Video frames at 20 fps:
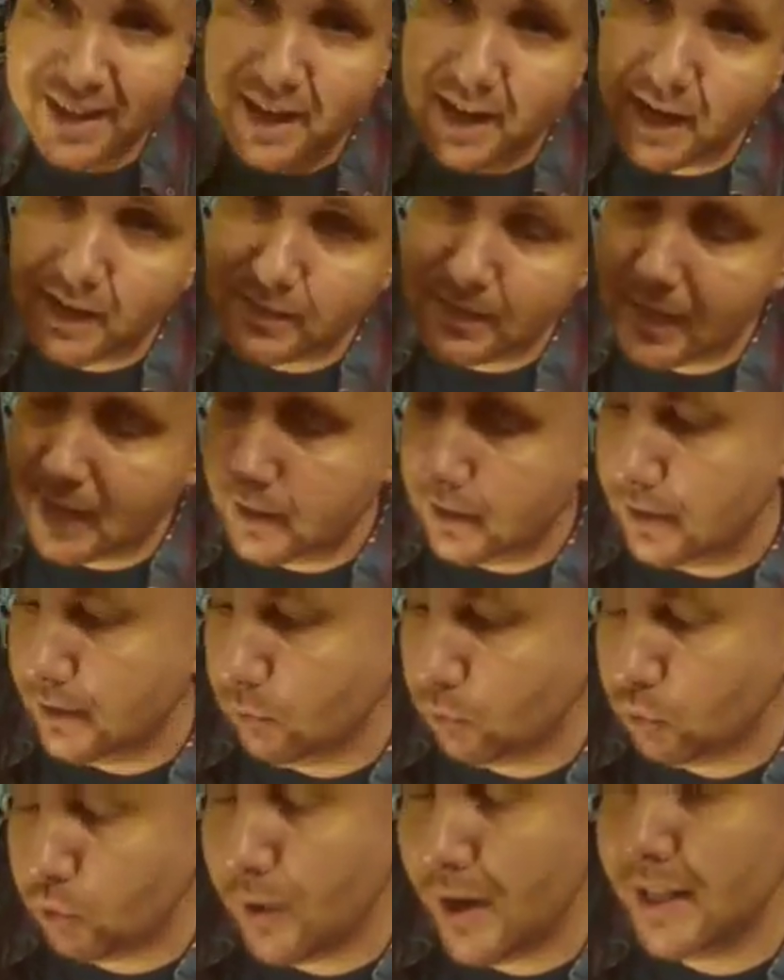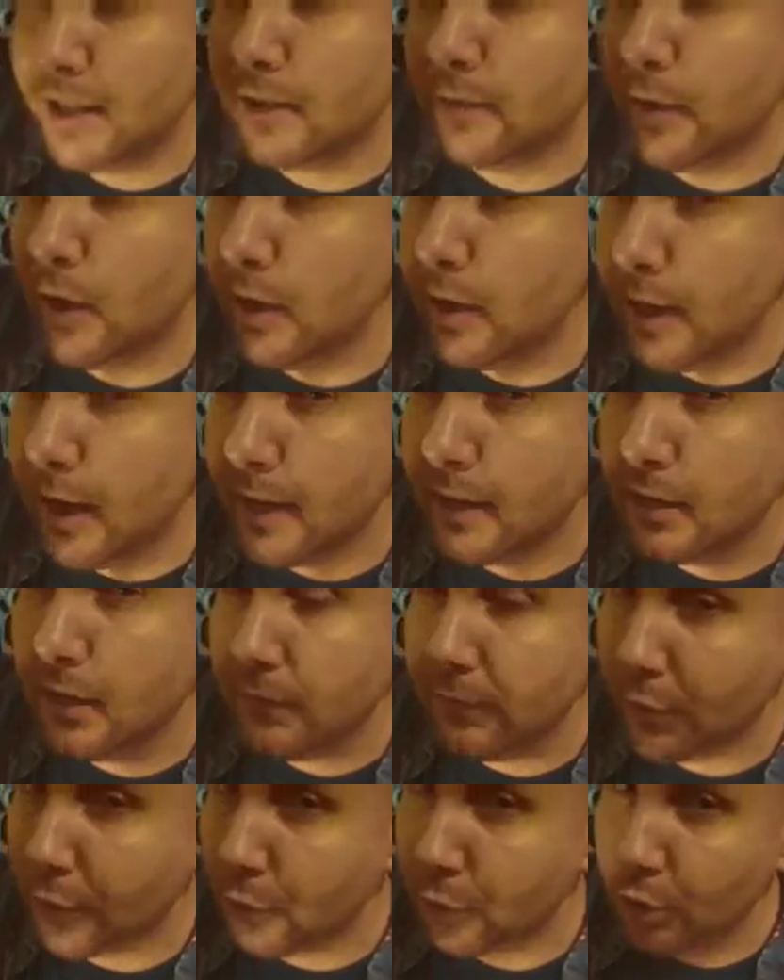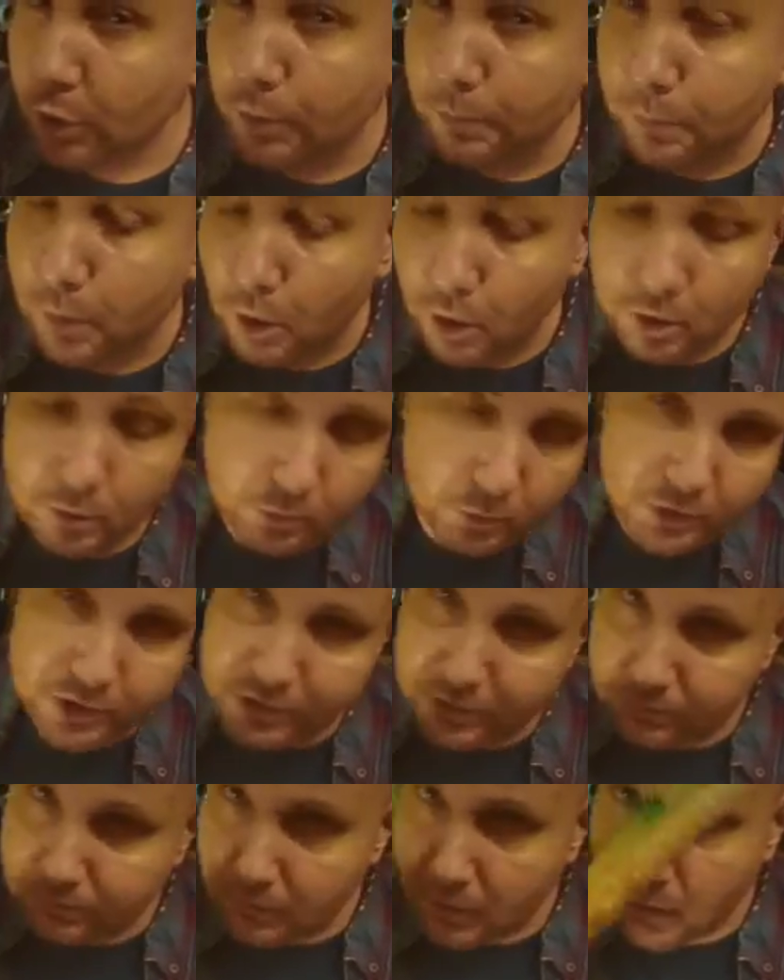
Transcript: and then right at the very end of the 3rd bar, we'll just